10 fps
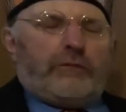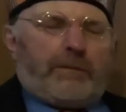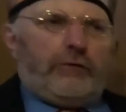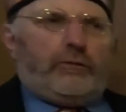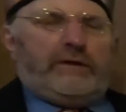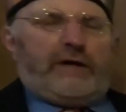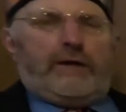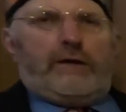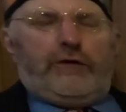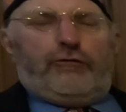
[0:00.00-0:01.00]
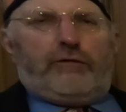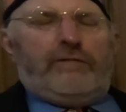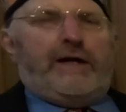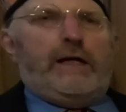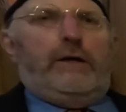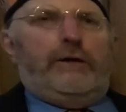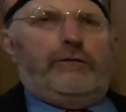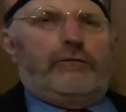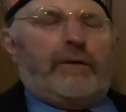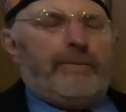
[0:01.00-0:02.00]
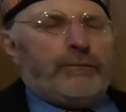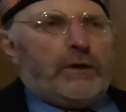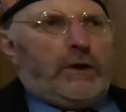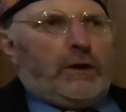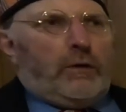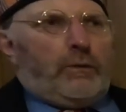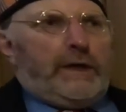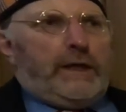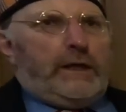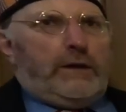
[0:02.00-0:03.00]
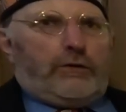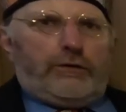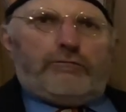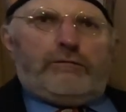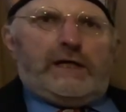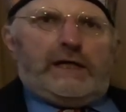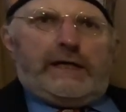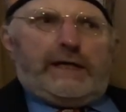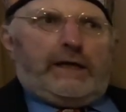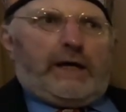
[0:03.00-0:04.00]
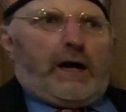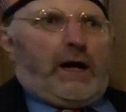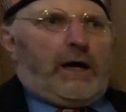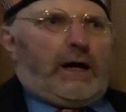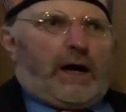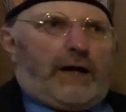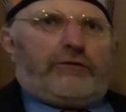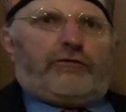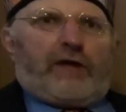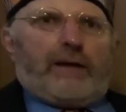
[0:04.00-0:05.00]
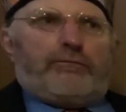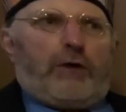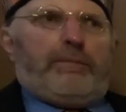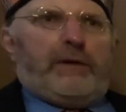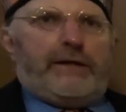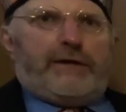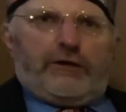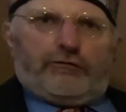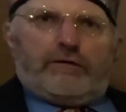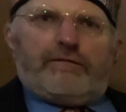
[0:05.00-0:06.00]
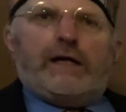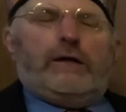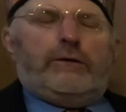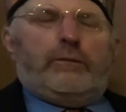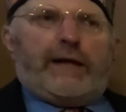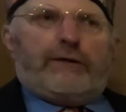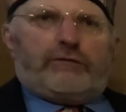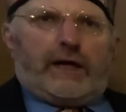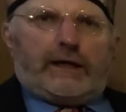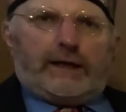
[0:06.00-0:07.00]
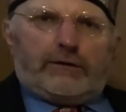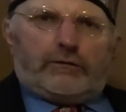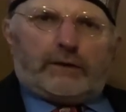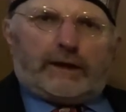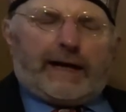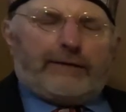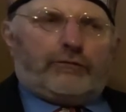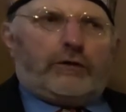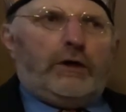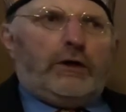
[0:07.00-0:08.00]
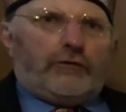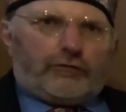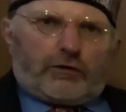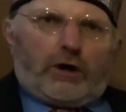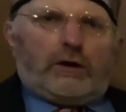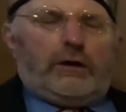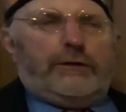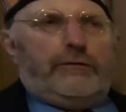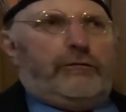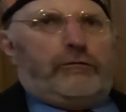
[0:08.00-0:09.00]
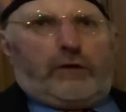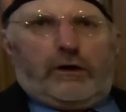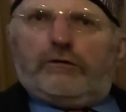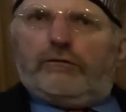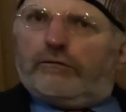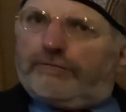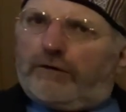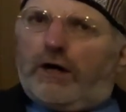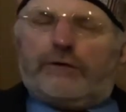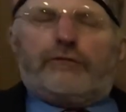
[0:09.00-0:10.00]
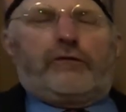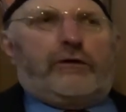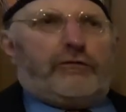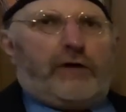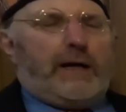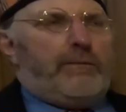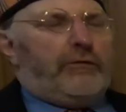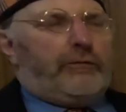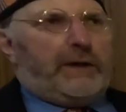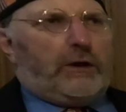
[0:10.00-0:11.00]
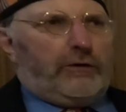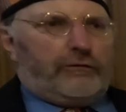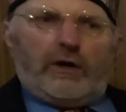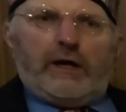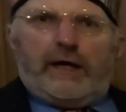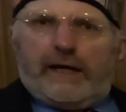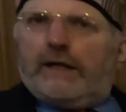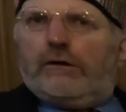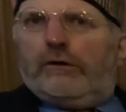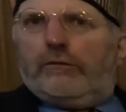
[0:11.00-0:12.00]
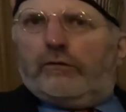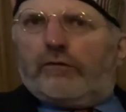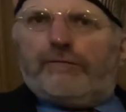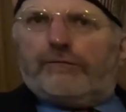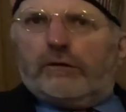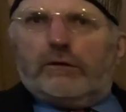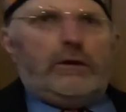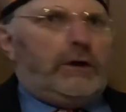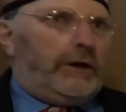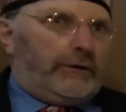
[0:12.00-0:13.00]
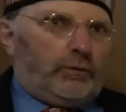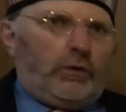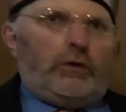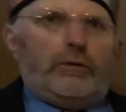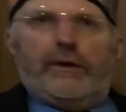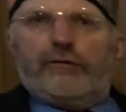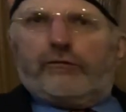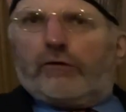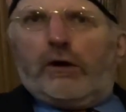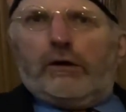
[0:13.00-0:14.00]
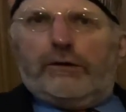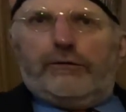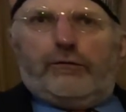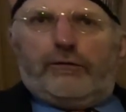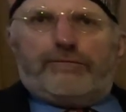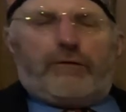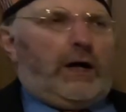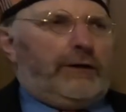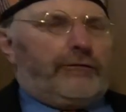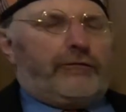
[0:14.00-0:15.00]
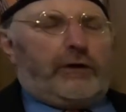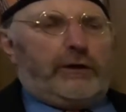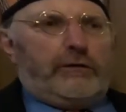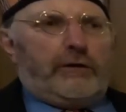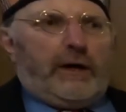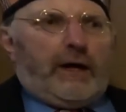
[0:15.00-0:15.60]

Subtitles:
suppose we take the history of England. We couldn't really understand properly the history of England without taking into account Scotland and France, its neighbours, because England was often at war with Scotland or France, and